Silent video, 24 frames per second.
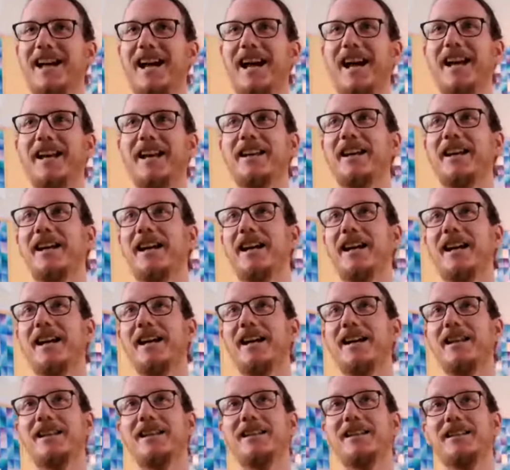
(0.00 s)
And
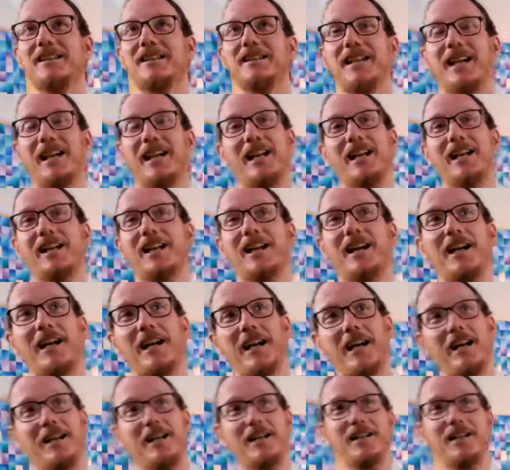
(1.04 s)
I
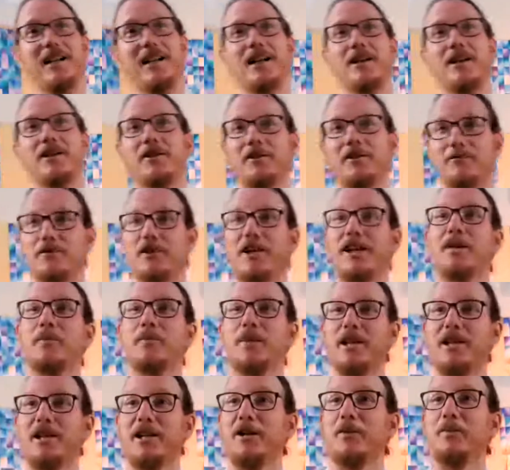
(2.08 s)
could have tried to
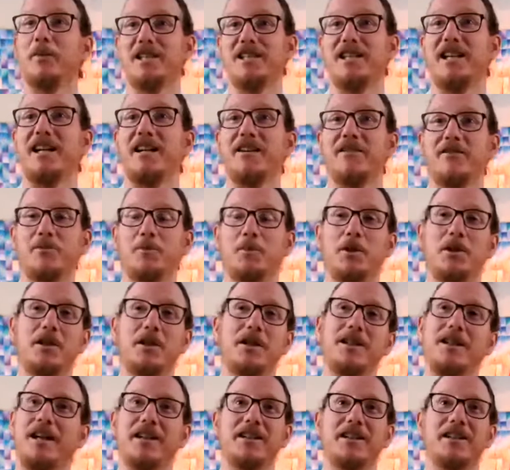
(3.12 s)
pick it up myself,
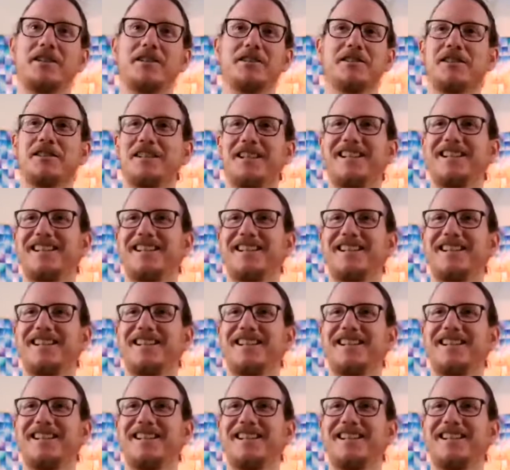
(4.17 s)
but I didn't.